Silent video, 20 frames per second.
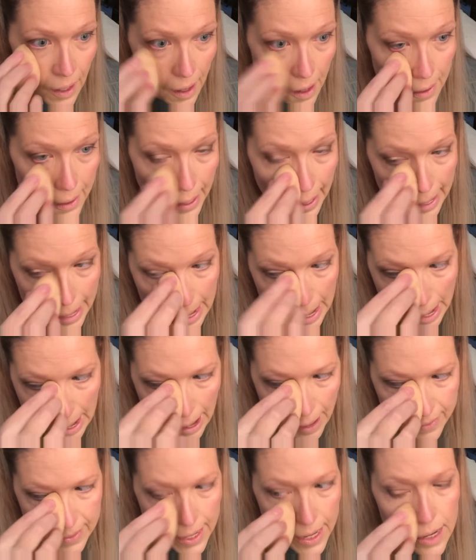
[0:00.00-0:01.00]
Okay,
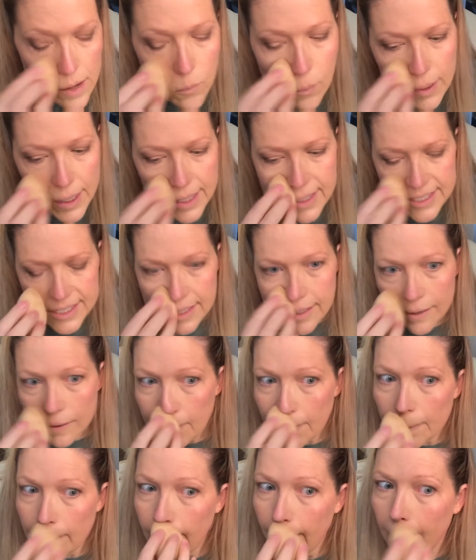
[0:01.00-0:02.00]
and then what I
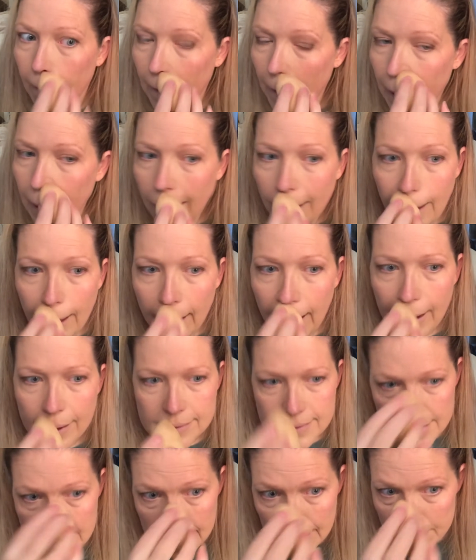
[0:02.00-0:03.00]
do,
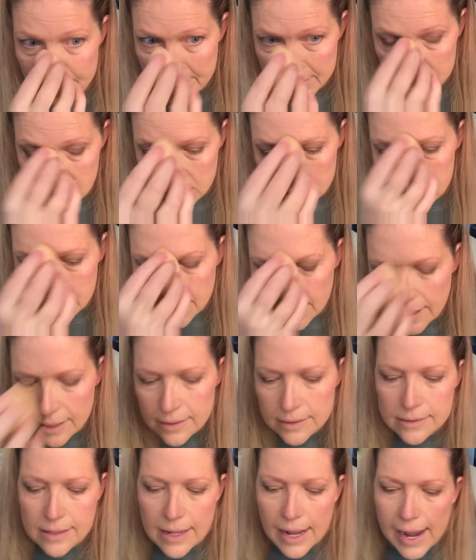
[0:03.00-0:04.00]
I think I mentioned it
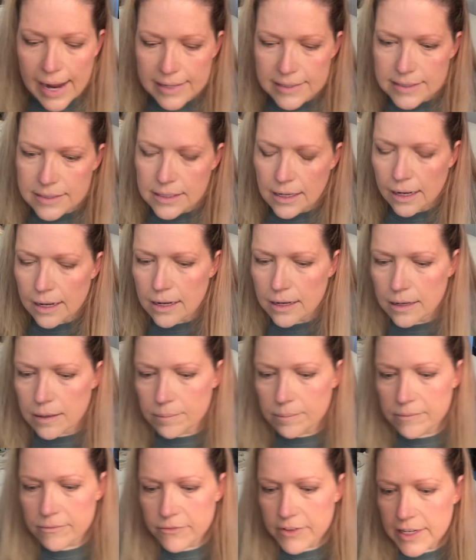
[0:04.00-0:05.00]
in the last
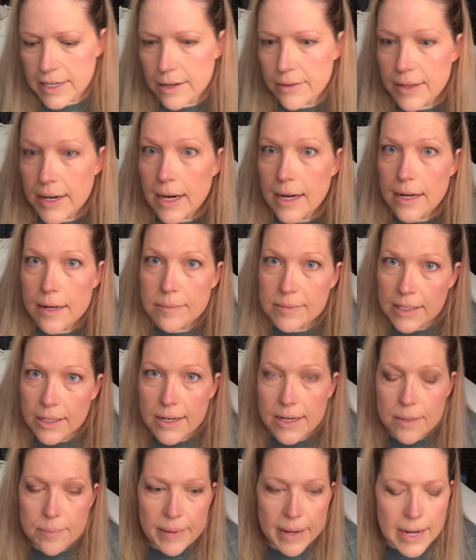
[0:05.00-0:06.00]
video that I
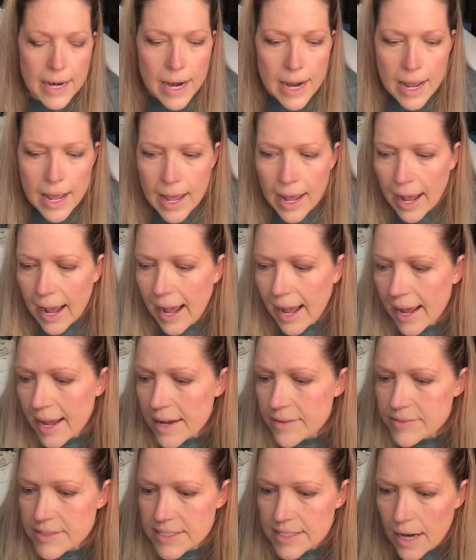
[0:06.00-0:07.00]
uploaded, but I
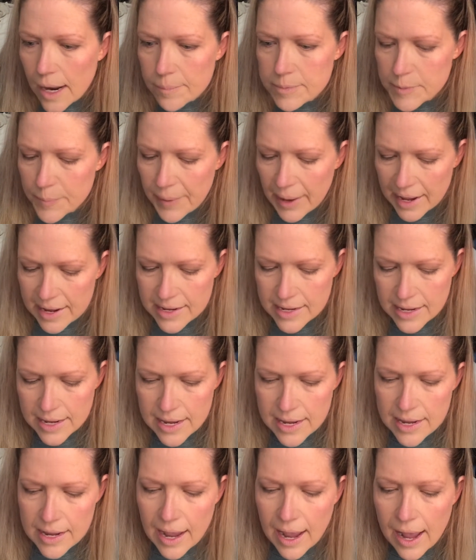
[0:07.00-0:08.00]
have stopped
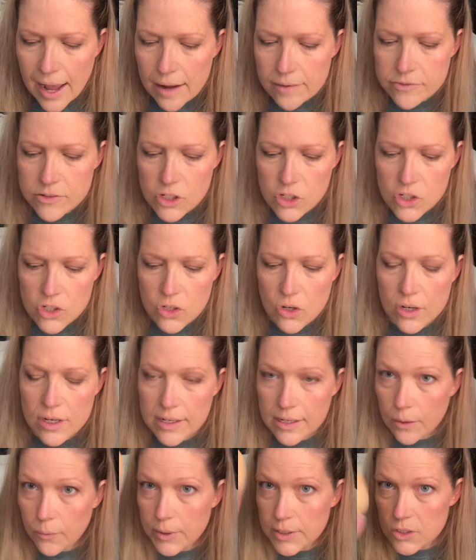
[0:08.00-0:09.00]
baking. I've just
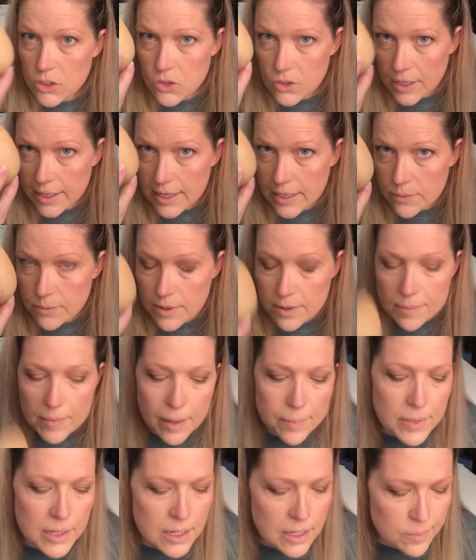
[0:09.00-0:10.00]
started going straight in with
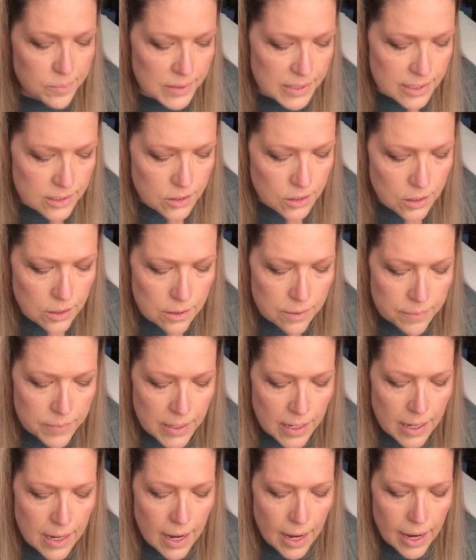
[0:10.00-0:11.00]
my beauty blender
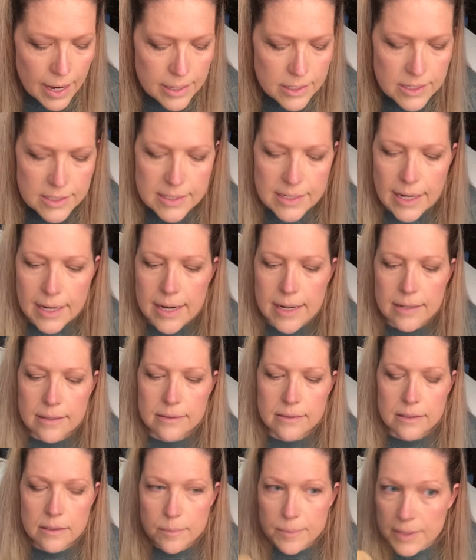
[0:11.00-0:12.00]
and just getting
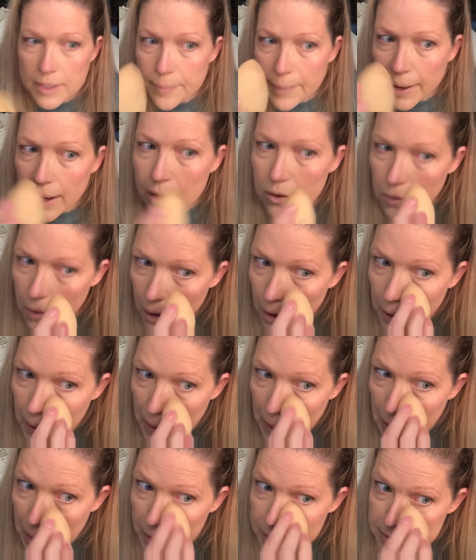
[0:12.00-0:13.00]
a little bit of powder on
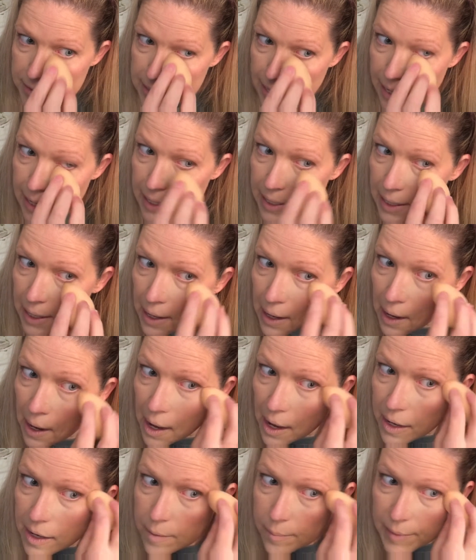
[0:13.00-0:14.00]
it and setting it
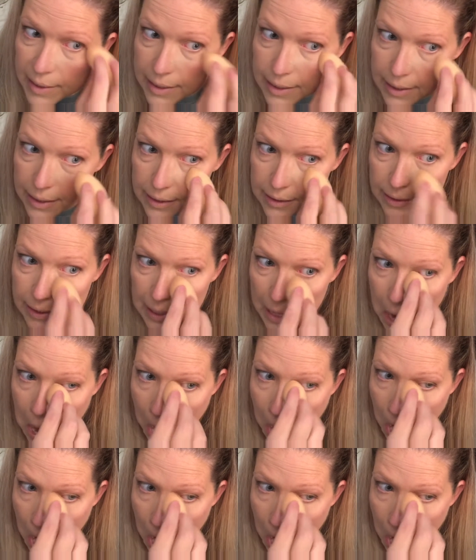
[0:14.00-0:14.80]
immediately